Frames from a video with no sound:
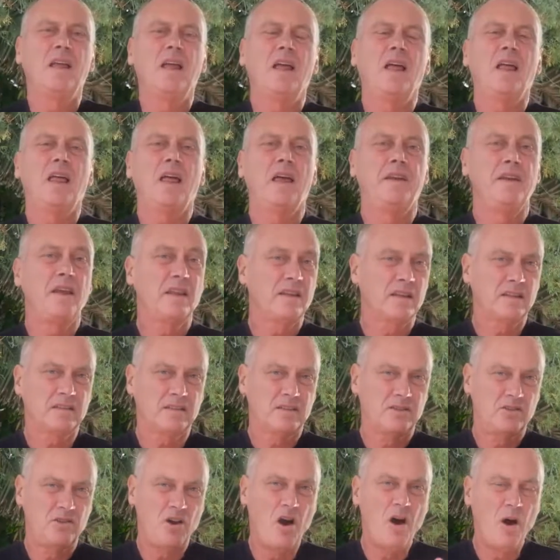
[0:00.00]
Another
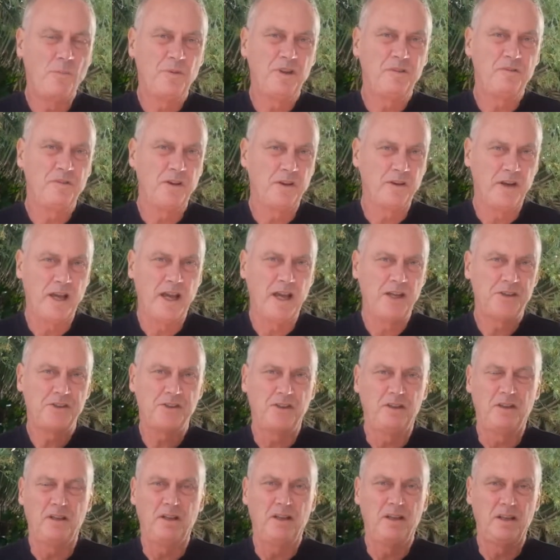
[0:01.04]
common
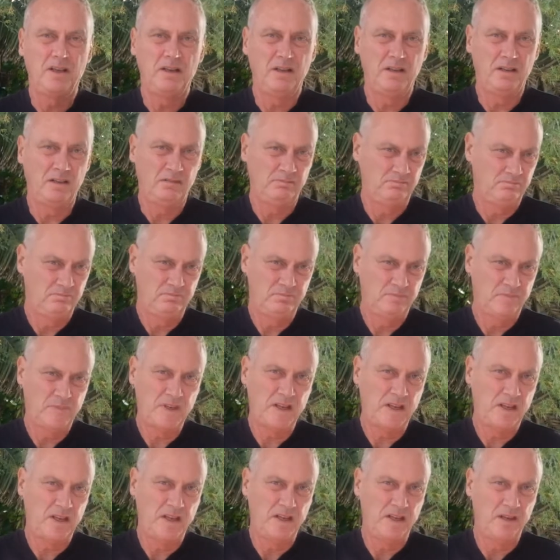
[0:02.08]
variation in
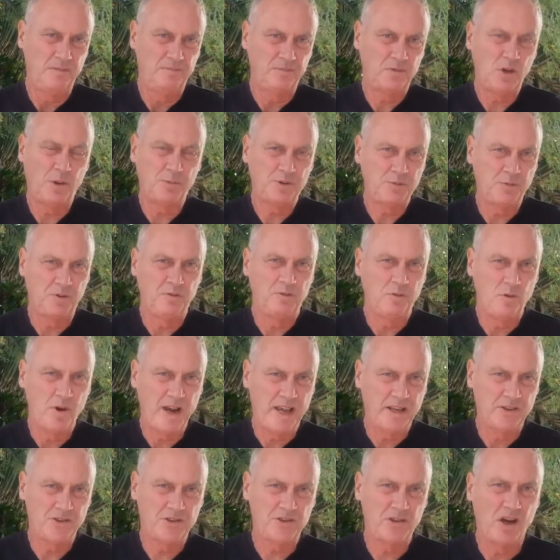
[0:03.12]
topspin
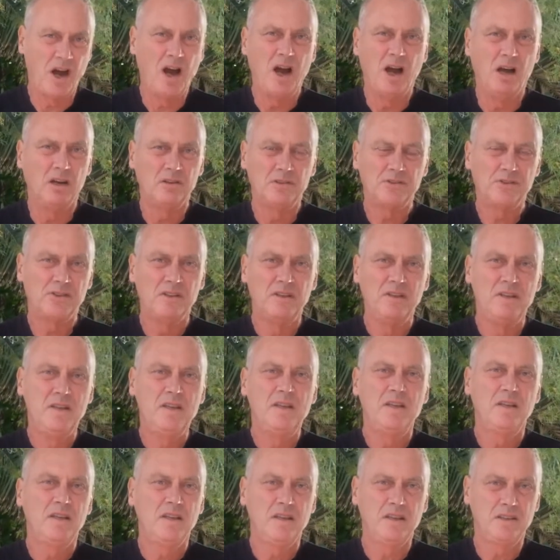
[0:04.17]
forehand styles
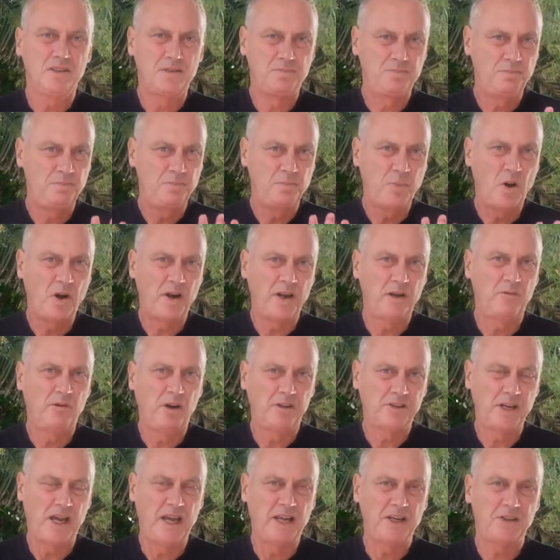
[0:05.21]
is body
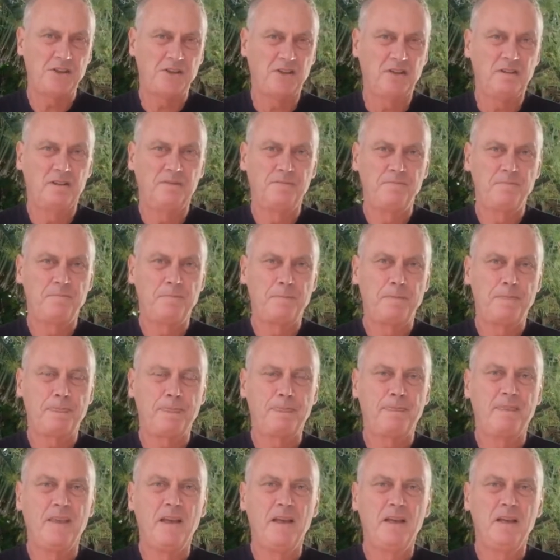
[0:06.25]
rotation.
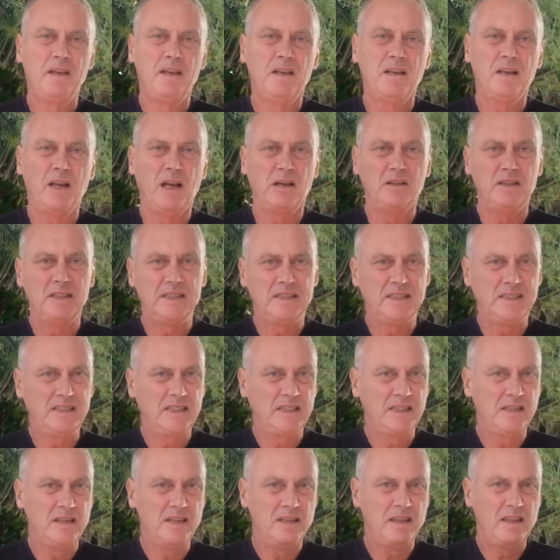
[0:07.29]
Now,
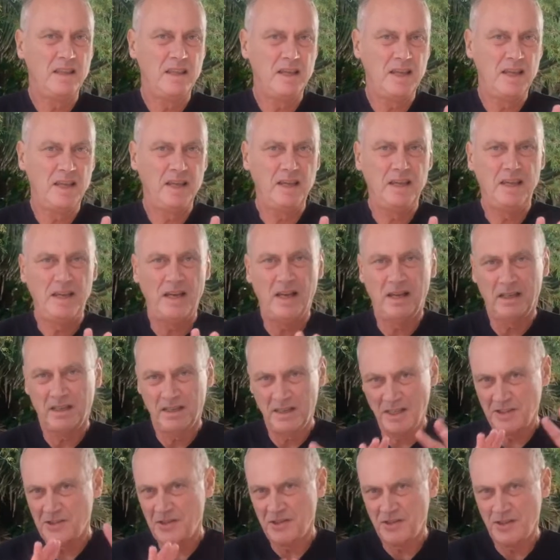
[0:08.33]
in the
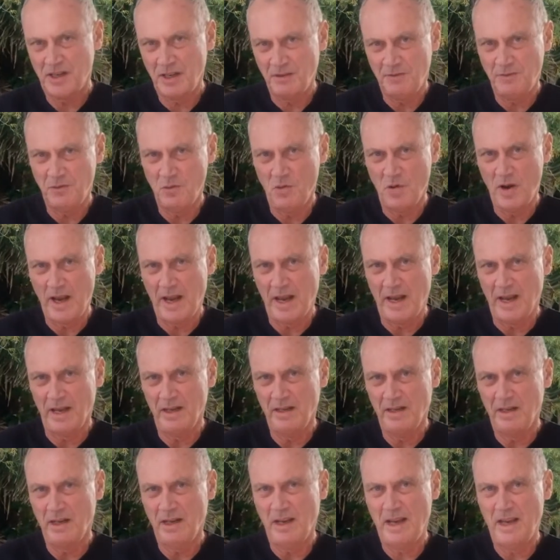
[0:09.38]
kitchen sink
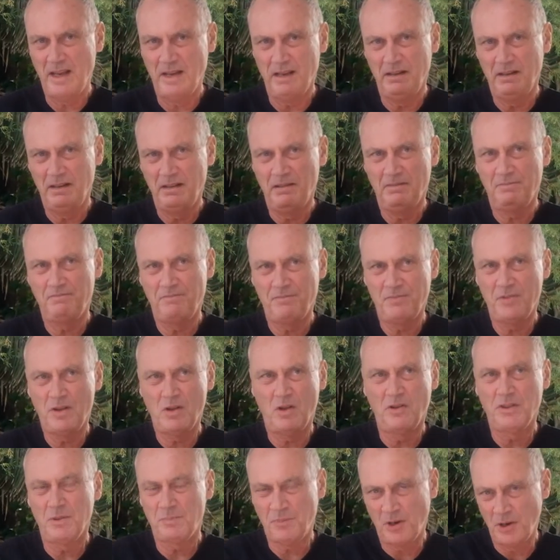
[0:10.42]
forehand and
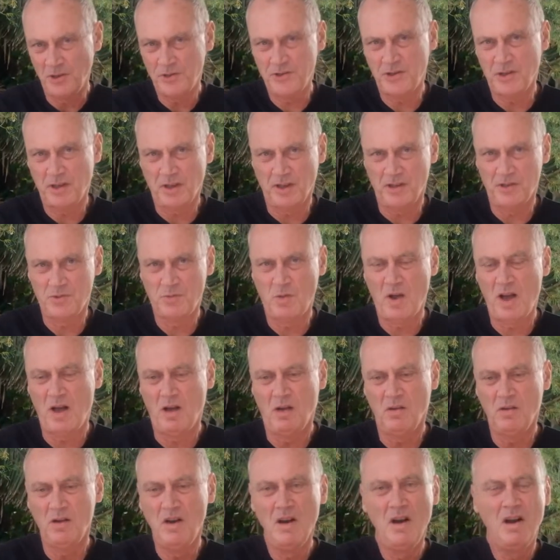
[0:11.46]
on the pro circuit as
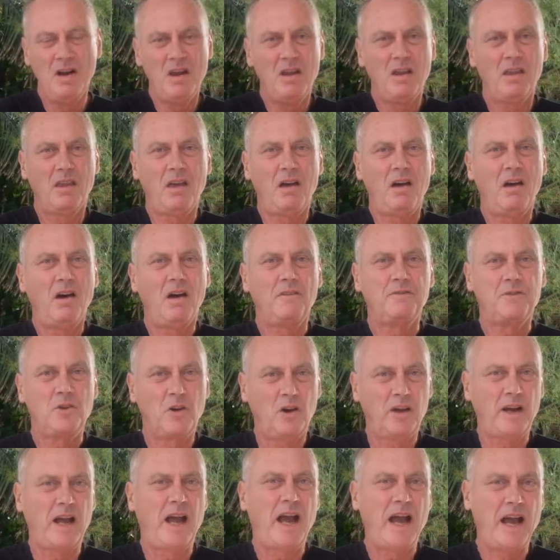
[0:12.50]
well, I've
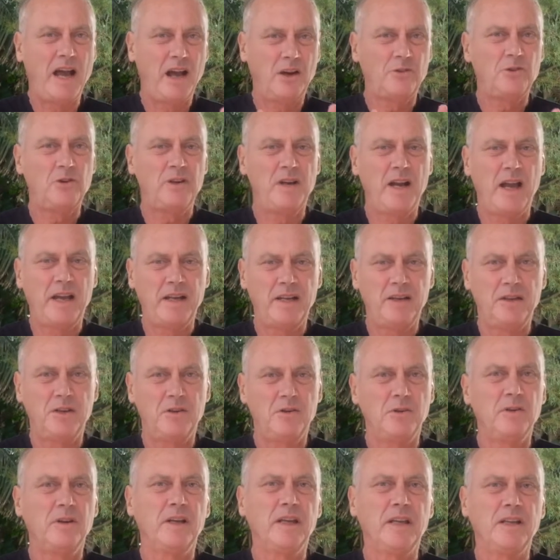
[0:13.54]
got 180
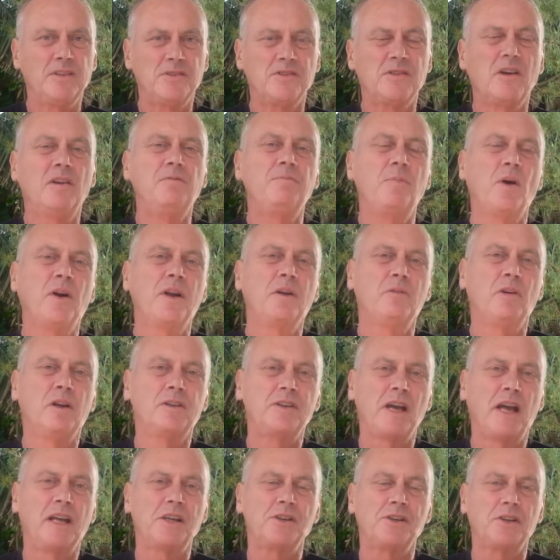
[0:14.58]
degrees of body
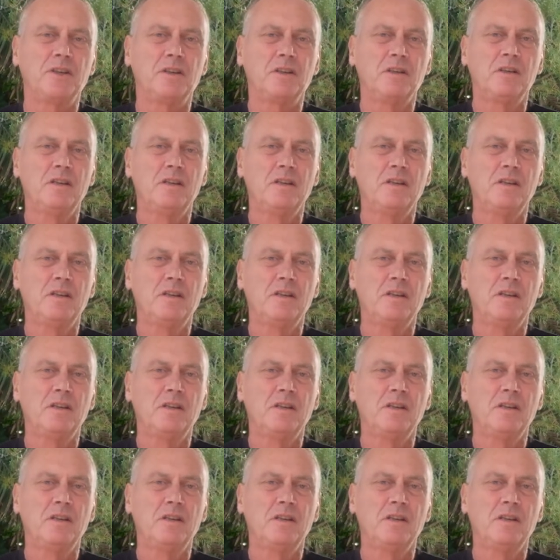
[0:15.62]
rotation.